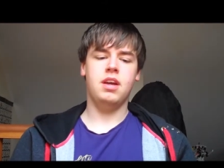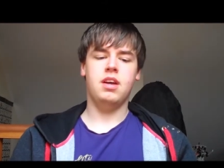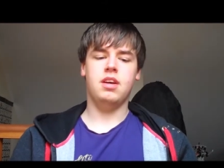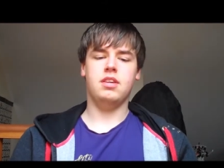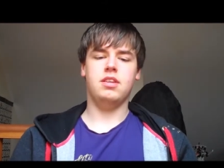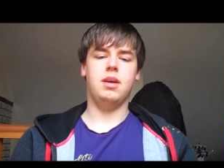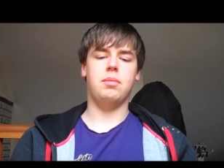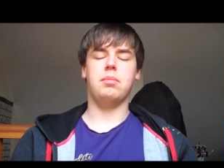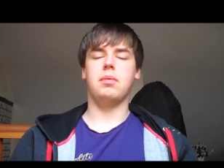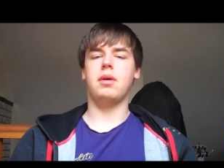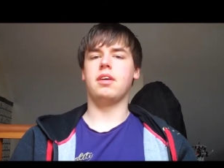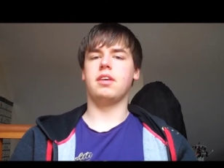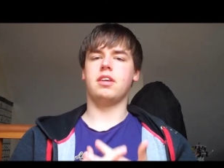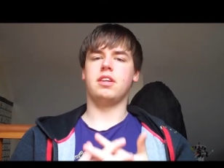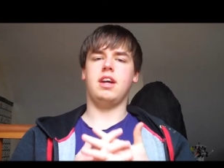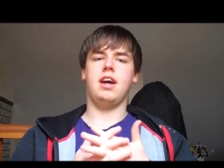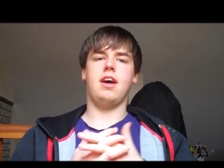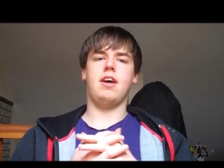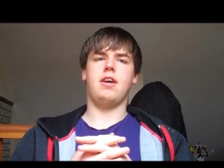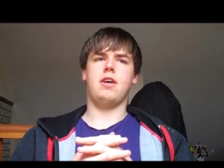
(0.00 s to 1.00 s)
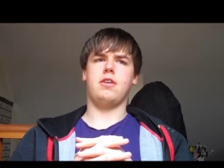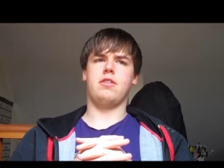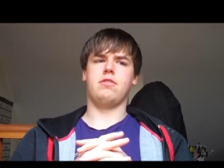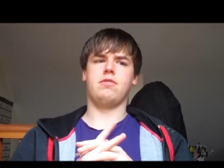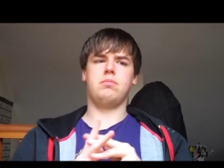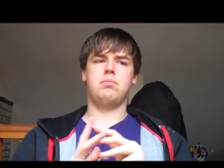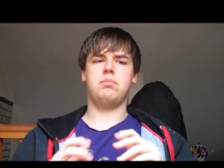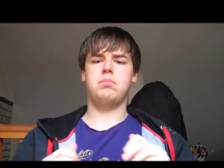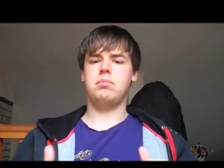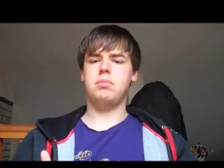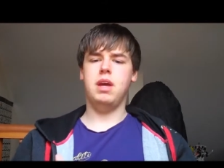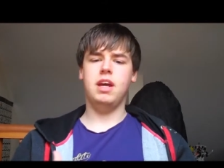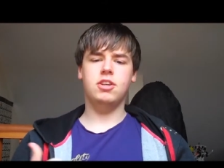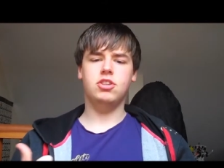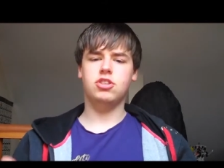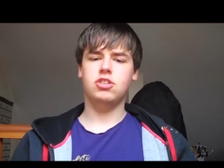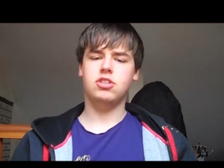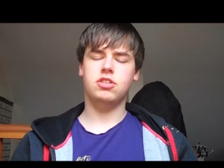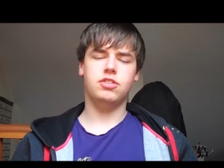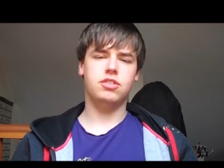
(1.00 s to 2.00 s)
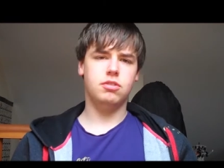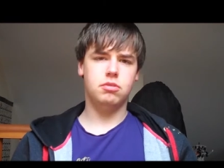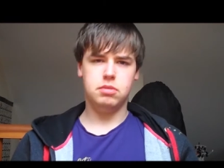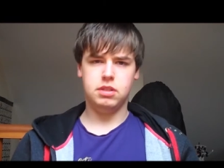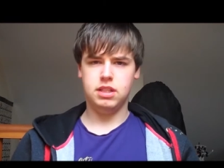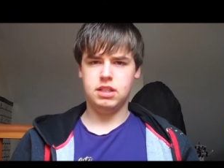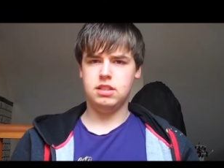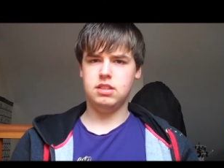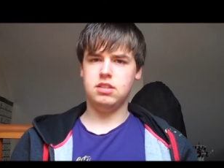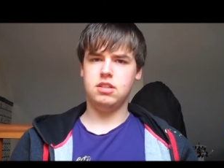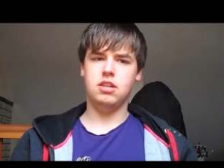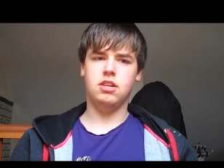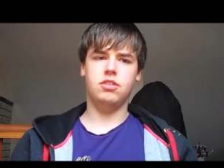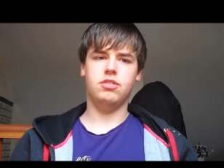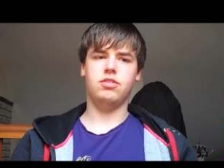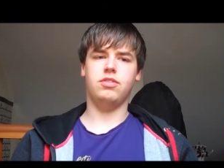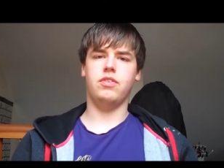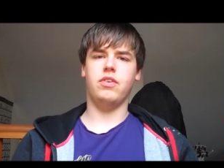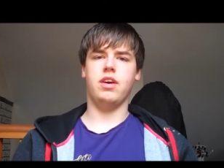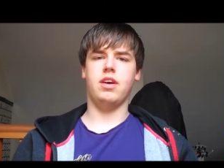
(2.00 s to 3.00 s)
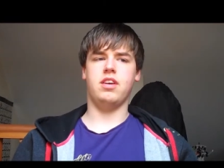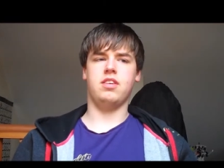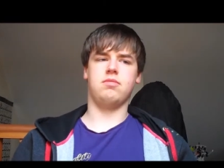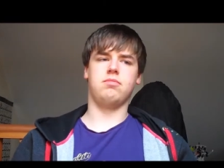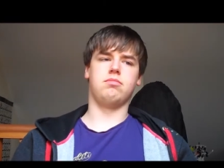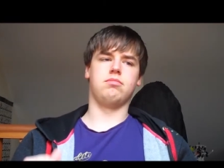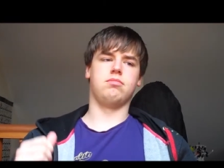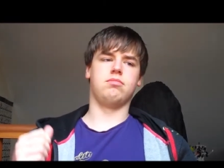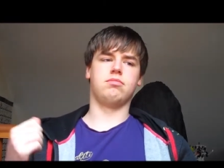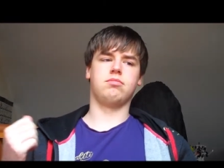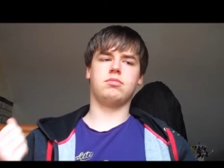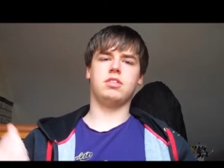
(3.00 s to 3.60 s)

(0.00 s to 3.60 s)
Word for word: yep, I'm going to have pictures of some of this stuff um,